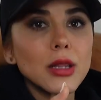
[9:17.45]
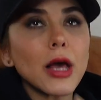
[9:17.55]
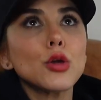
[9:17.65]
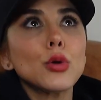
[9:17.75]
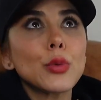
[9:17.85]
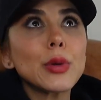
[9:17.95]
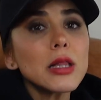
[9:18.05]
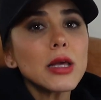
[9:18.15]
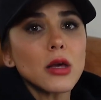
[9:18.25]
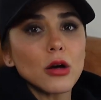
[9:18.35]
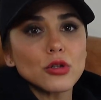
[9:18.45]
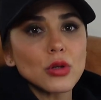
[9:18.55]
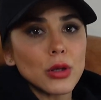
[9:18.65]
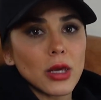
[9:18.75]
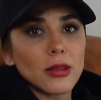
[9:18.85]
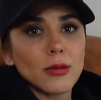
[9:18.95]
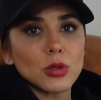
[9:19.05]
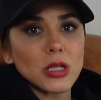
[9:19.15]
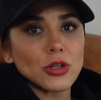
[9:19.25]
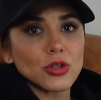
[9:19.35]
Like you really got to look at the
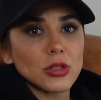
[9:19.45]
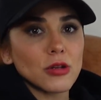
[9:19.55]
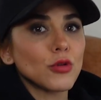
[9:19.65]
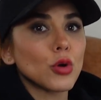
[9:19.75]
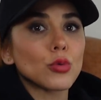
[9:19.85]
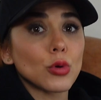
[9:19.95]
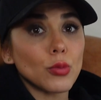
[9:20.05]
potentials of your room.